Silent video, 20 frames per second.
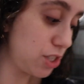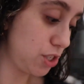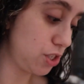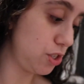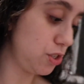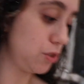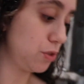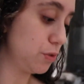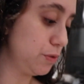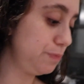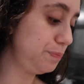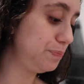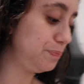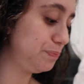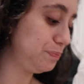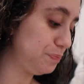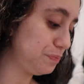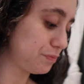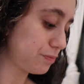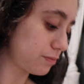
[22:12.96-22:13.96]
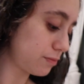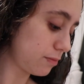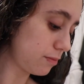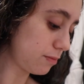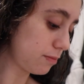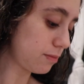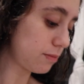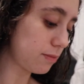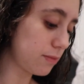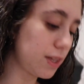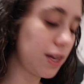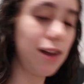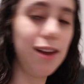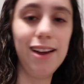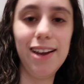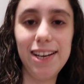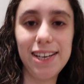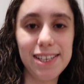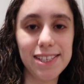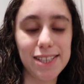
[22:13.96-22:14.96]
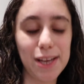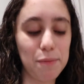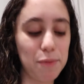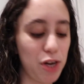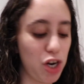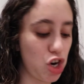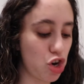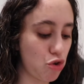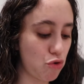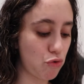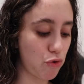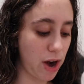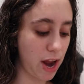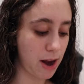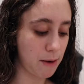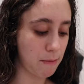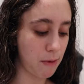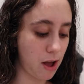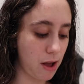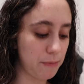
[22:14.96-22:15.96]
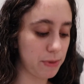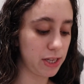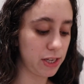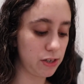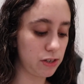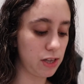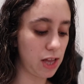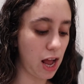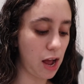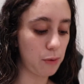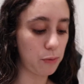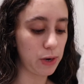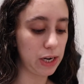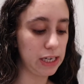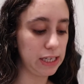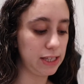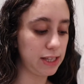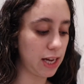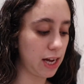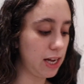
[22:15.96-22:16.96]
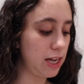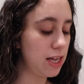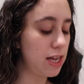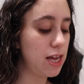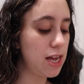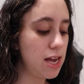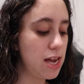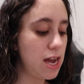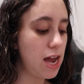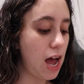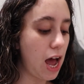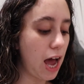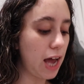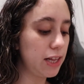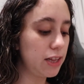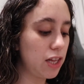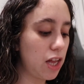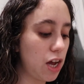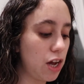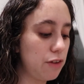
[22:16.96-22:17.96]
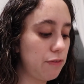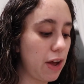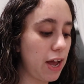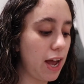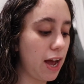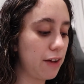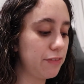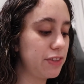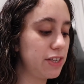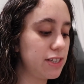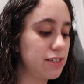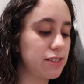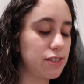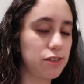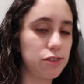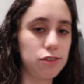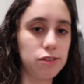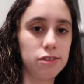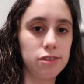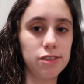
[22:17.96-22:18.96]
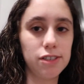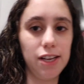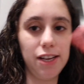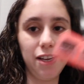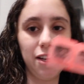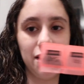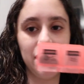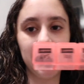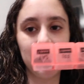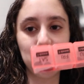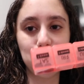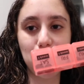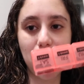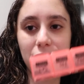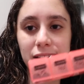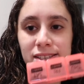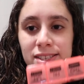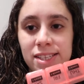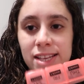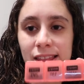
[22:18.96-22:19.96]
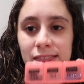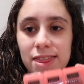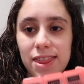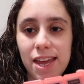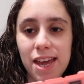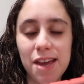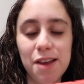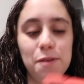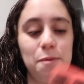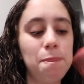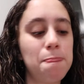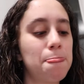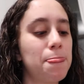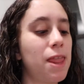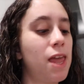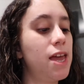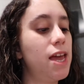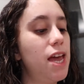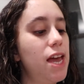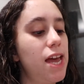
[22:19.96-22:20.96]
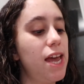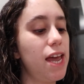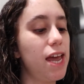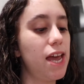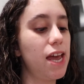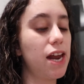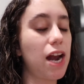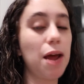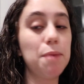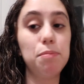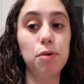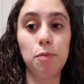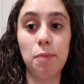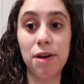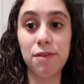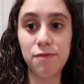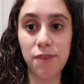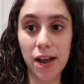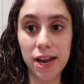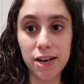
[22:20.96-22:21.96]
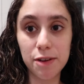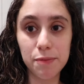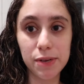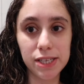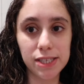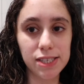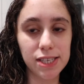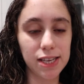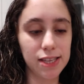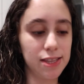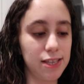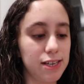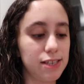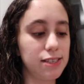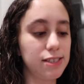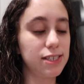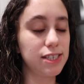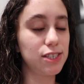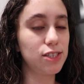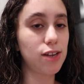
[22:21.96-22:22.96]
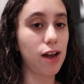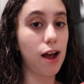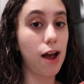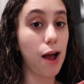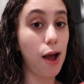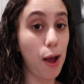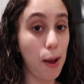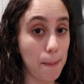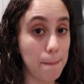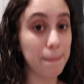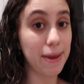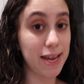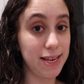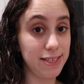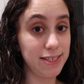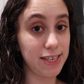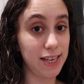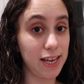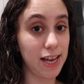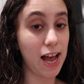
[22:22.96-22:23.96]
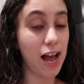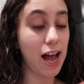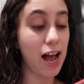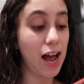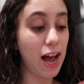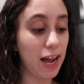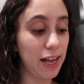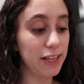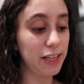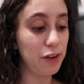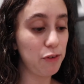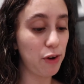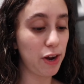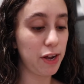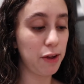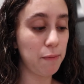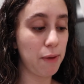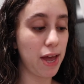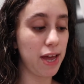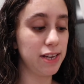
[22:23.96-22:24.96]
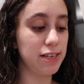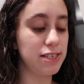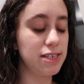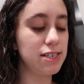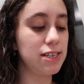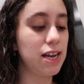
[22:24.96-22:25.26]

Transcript: to do, because I'm a grandma, I'm a little abuelita, I have this little medicine thing, and I put my vitamins in this. It's amazing. I highly recommend.